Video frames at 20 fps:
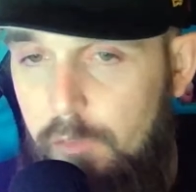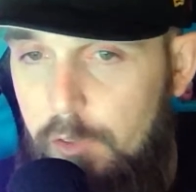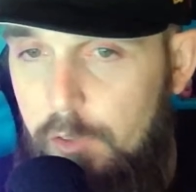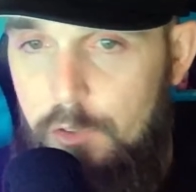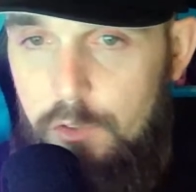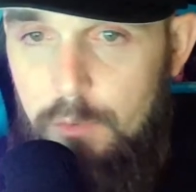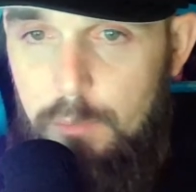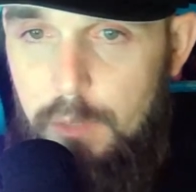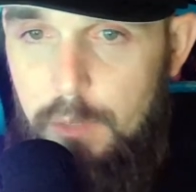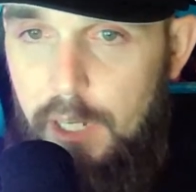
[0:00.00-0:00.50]
the
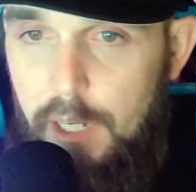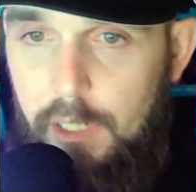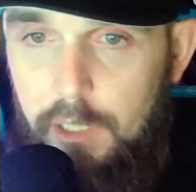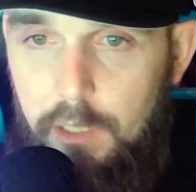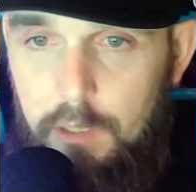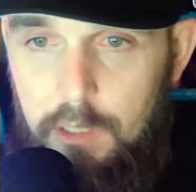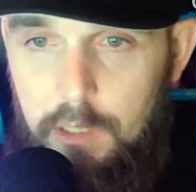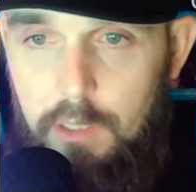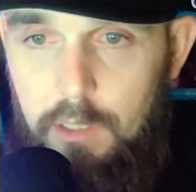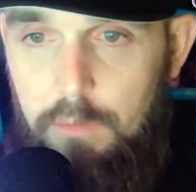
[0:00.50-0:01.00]
featured
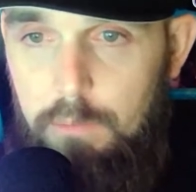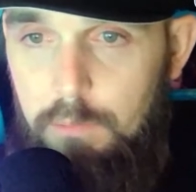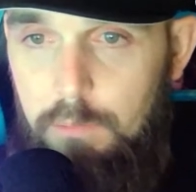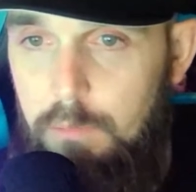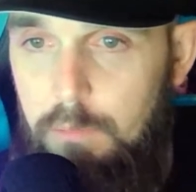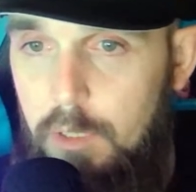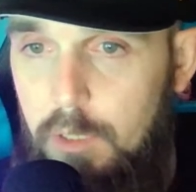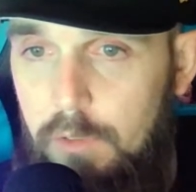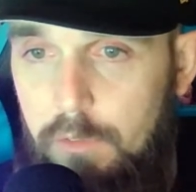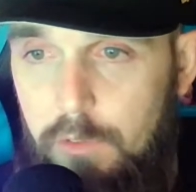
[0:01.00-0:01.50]
back, and
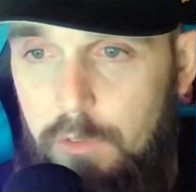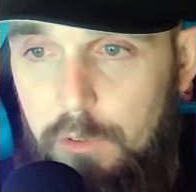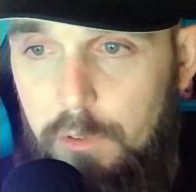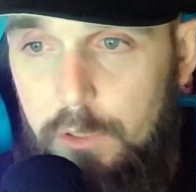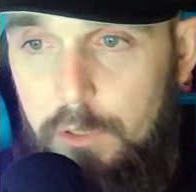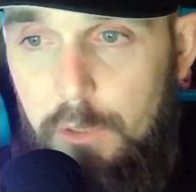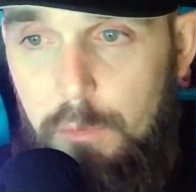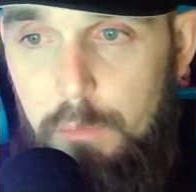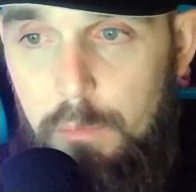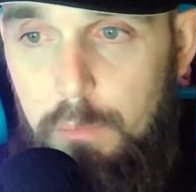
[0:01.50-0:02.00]

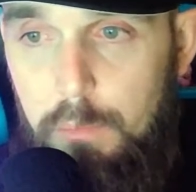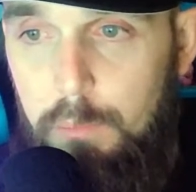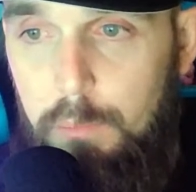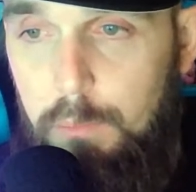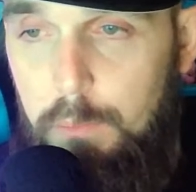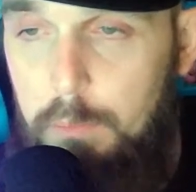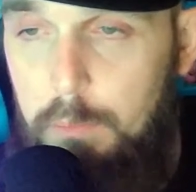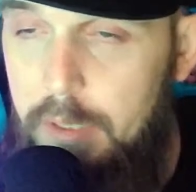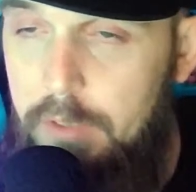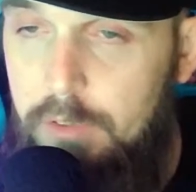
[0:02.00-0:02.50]
until you're
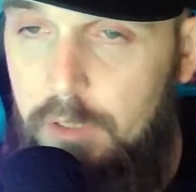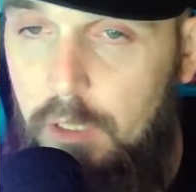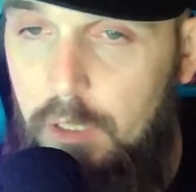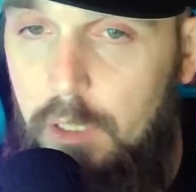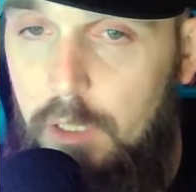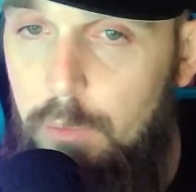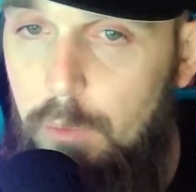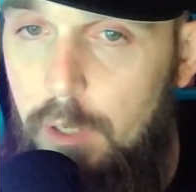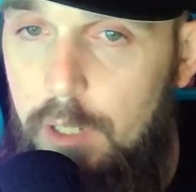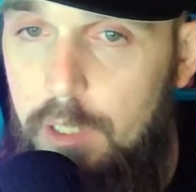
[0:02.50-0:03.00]

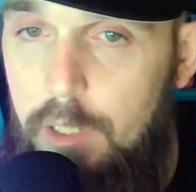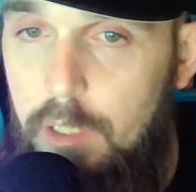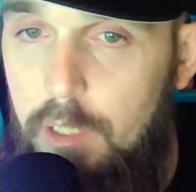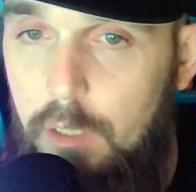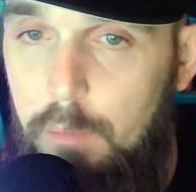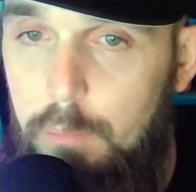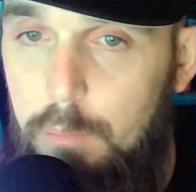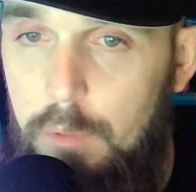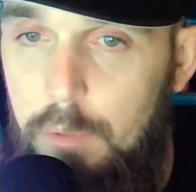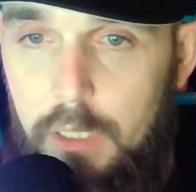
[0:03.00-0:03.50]
basically ready to
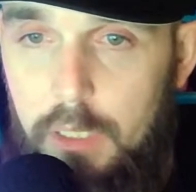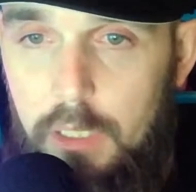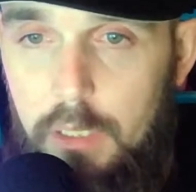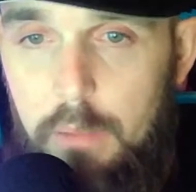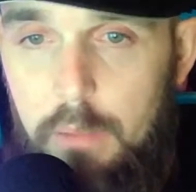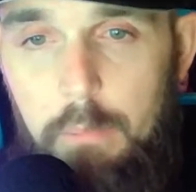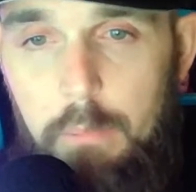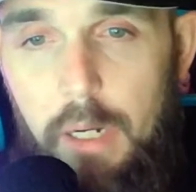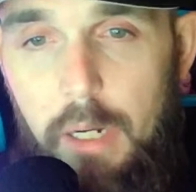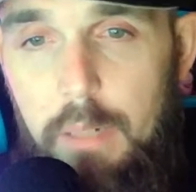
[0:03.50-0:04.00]
compete,
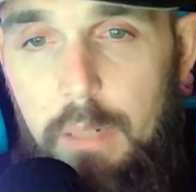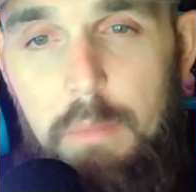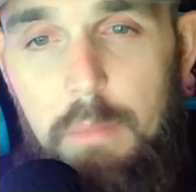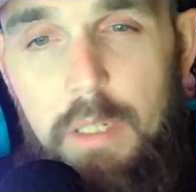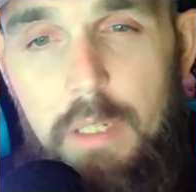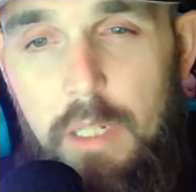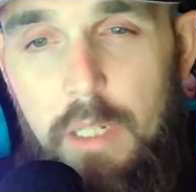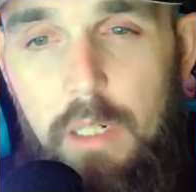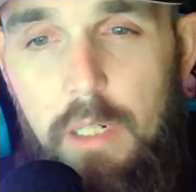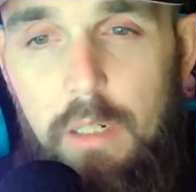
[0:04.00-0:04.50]
he might
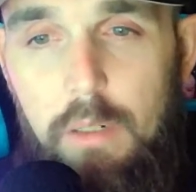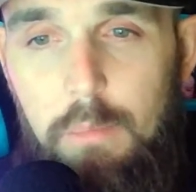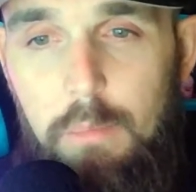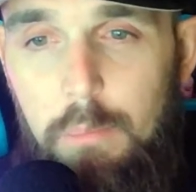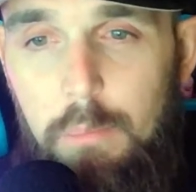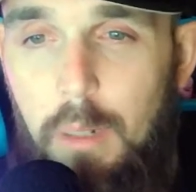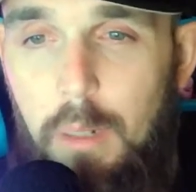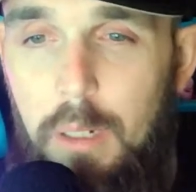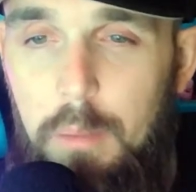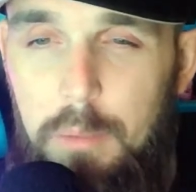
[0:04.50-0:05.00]
be
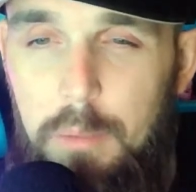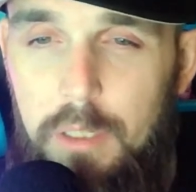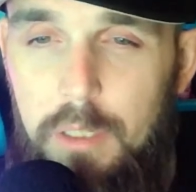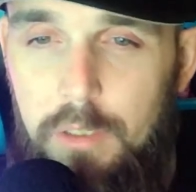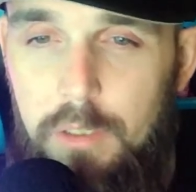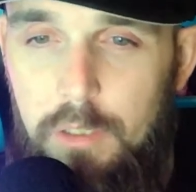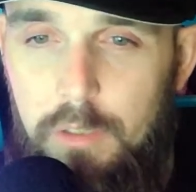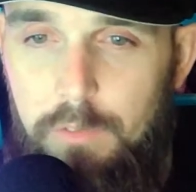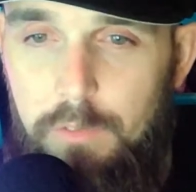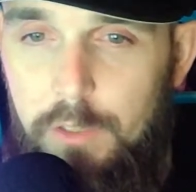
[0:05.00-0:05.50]

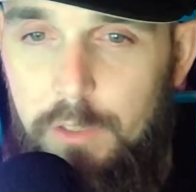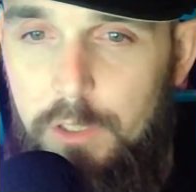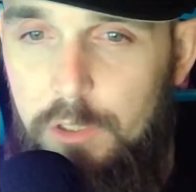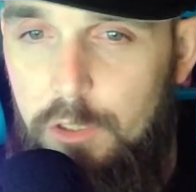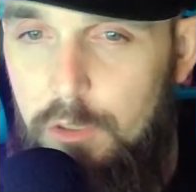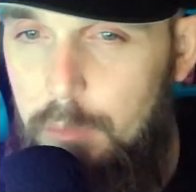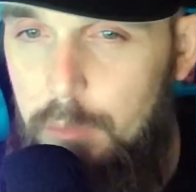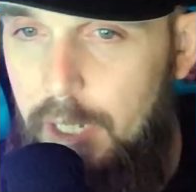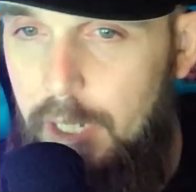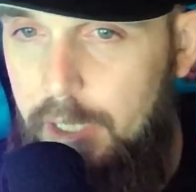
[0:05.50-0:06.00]
the
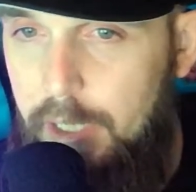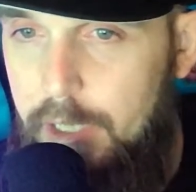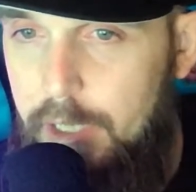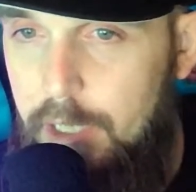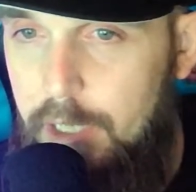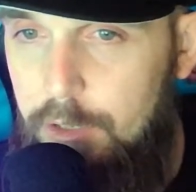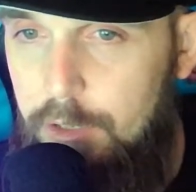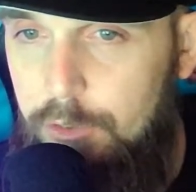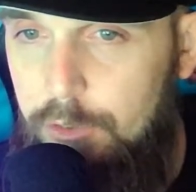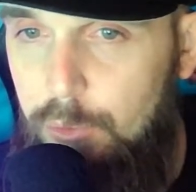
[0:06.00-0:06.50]
featured back a
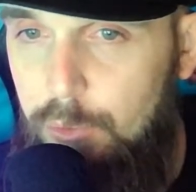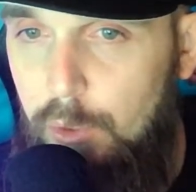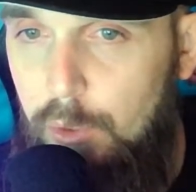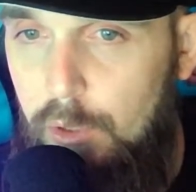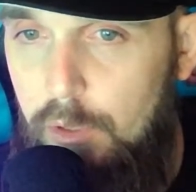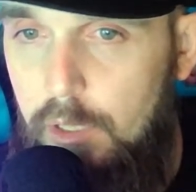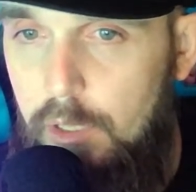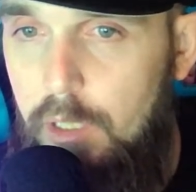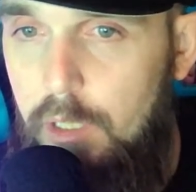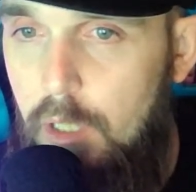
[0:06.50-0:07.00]
year too
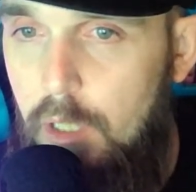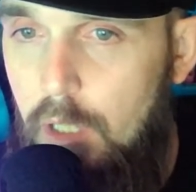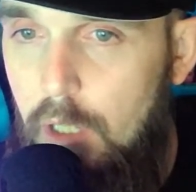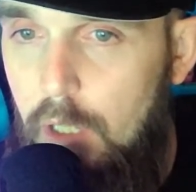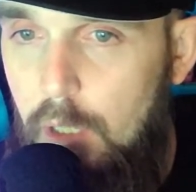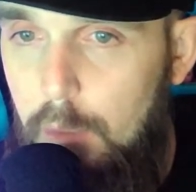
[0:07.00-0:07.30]
early,